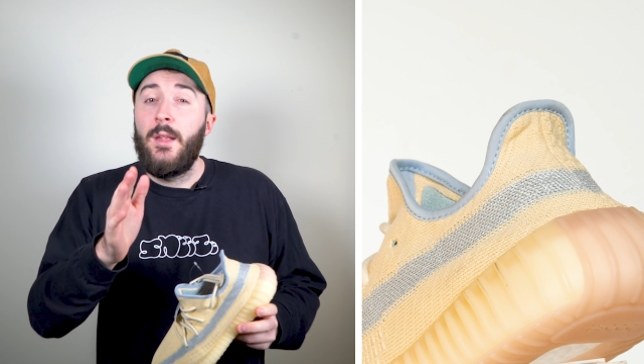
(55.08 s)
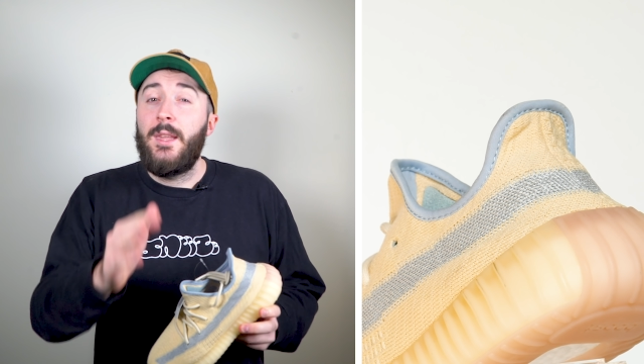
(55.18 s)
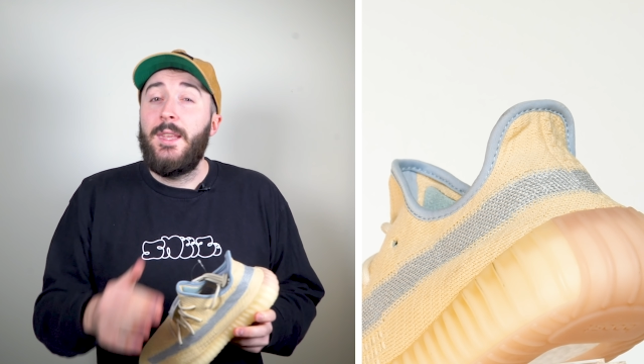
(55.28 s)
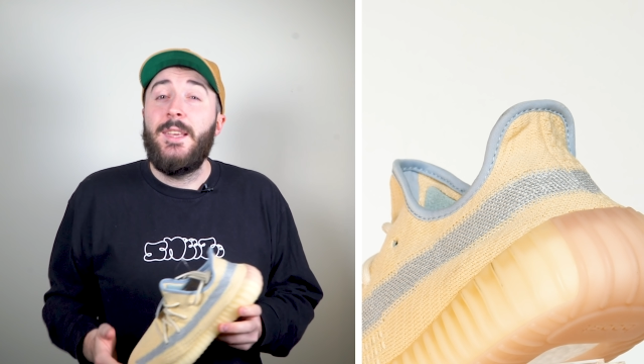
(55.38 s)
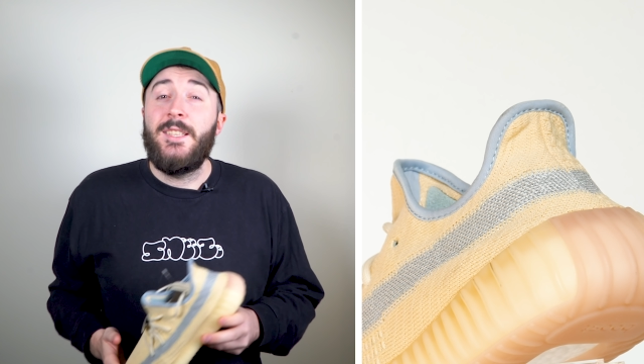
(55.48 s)

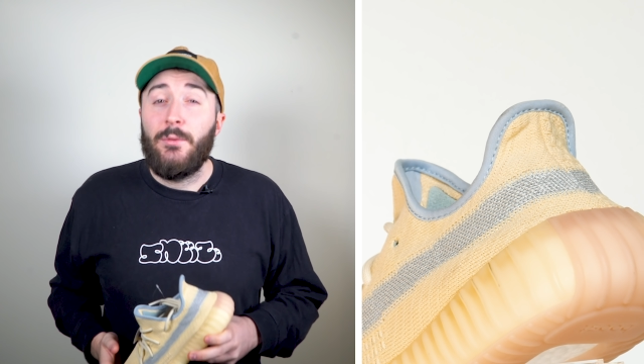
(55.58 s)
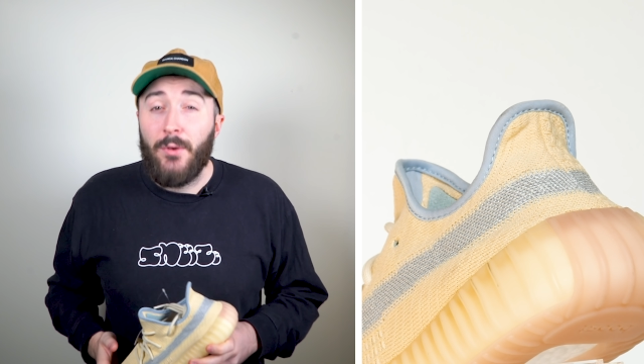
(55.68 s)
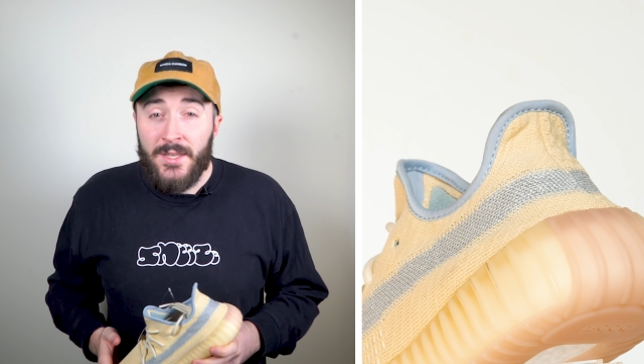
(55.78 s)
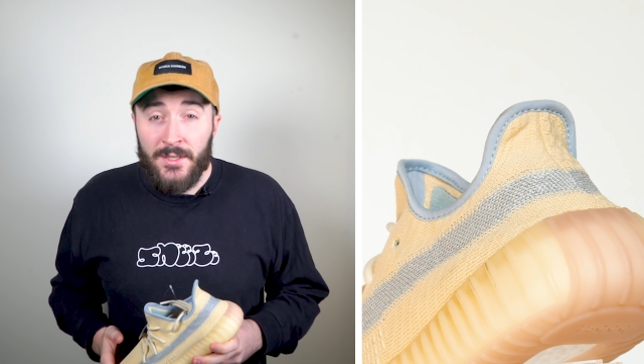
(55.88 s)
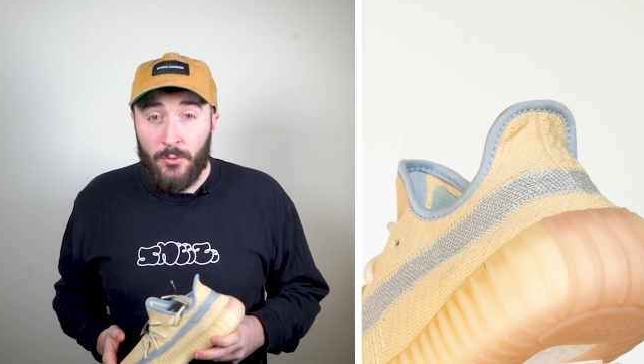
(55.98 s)
The Yeezy
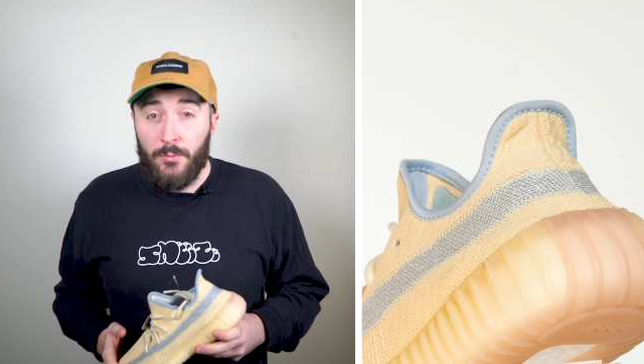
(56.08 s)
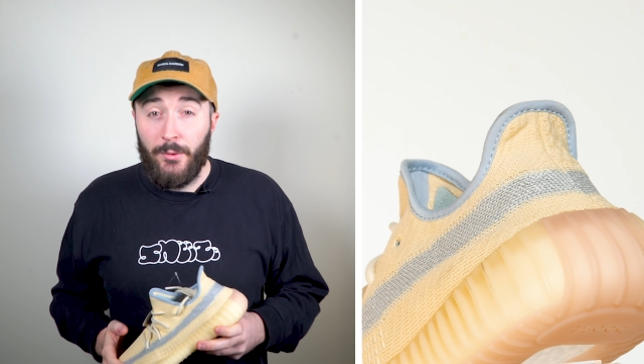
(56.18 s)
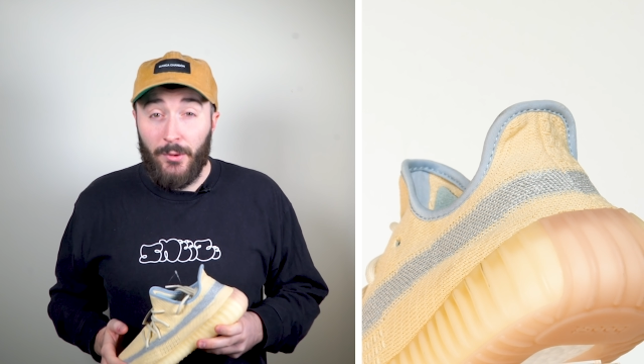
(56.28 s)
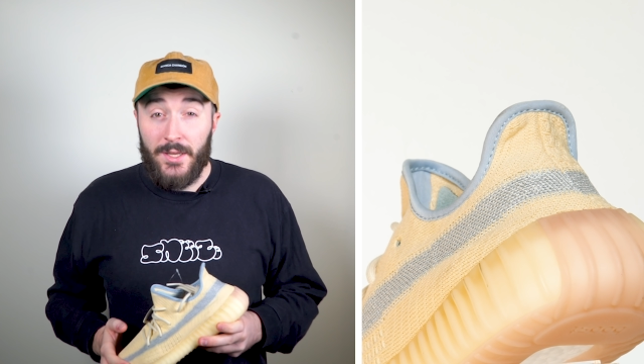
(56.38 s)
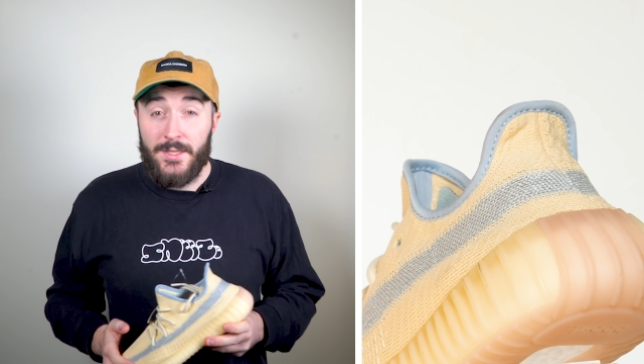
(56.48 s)
resin will be
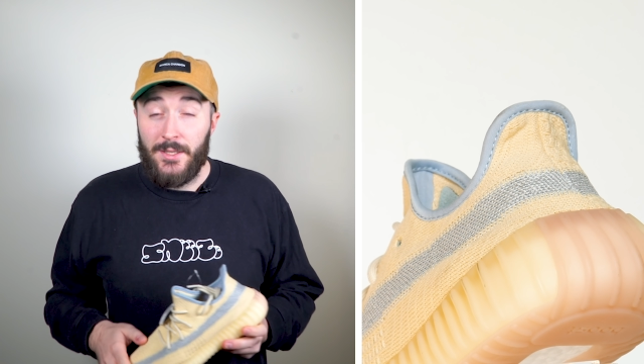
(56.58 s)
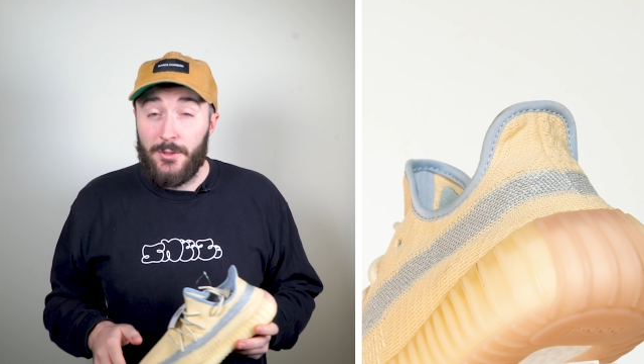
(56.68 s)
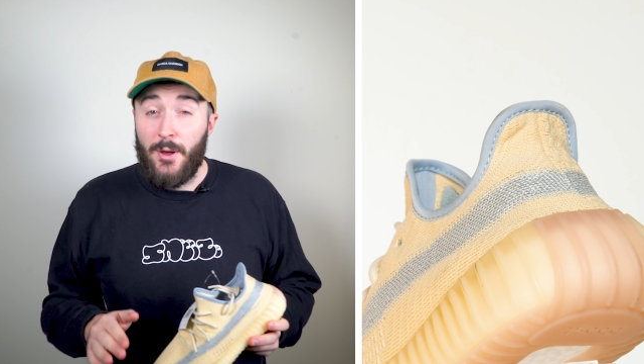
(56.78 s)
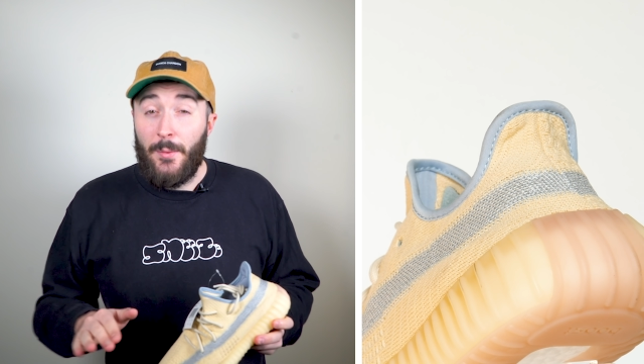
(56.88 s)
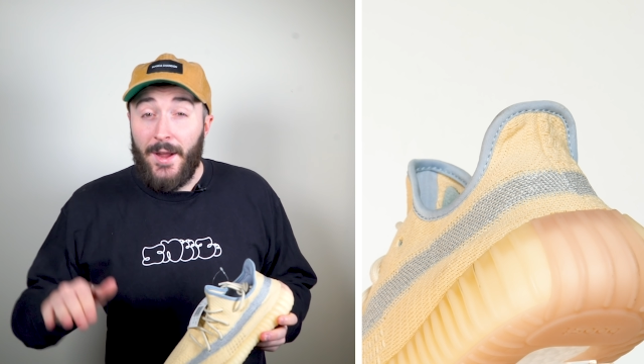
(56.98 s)
releasing
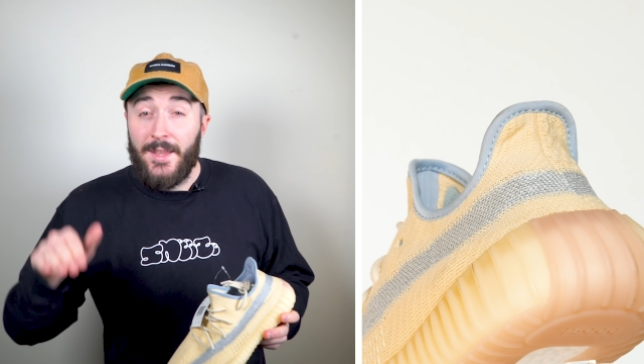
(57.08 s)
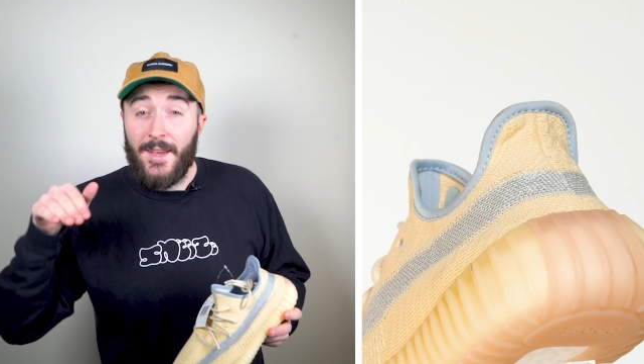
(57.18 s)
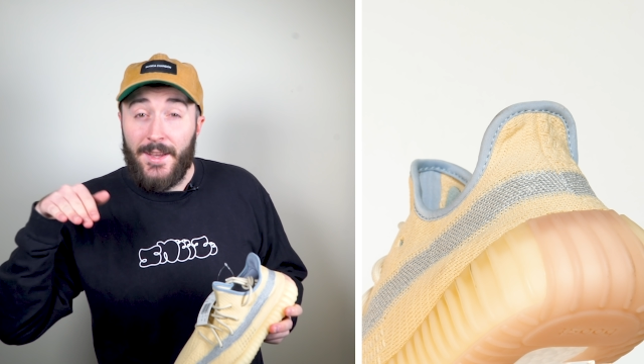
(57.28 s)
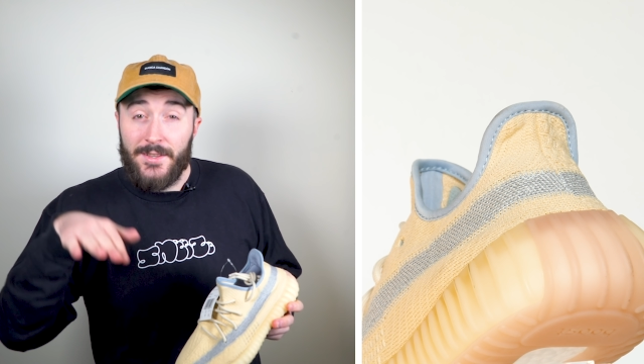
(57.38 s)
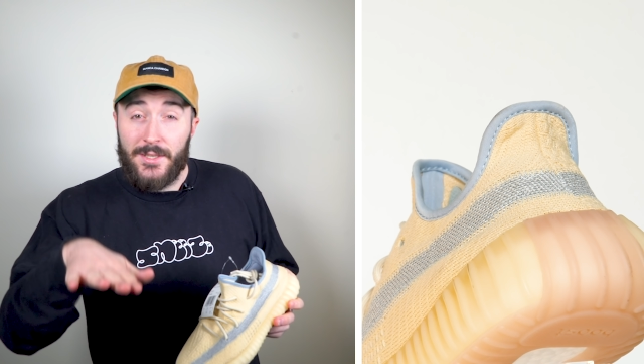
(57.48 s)
as well,
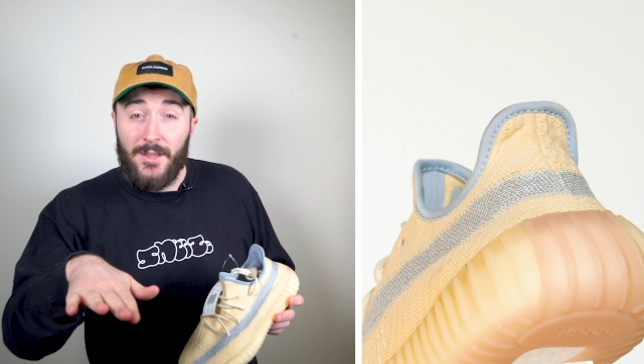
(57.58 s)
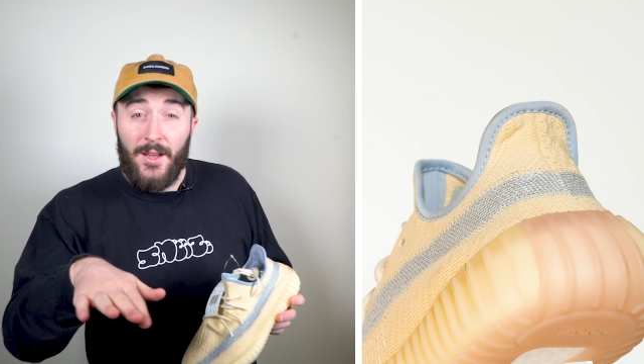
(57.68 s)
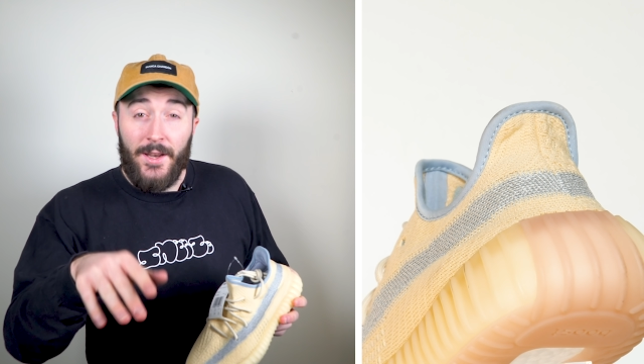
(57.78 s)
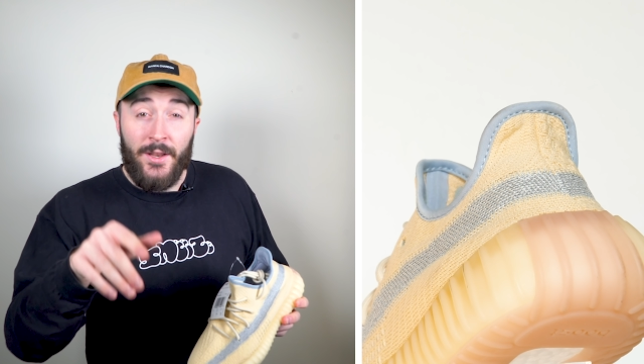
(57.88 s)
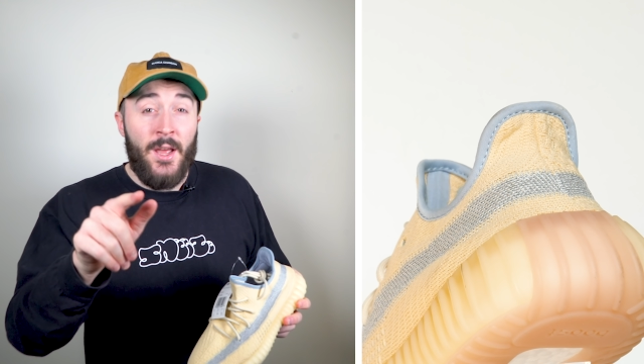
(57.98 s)
aka the
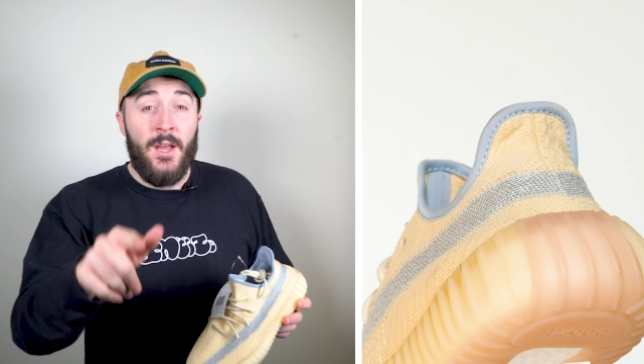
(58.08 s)
slide.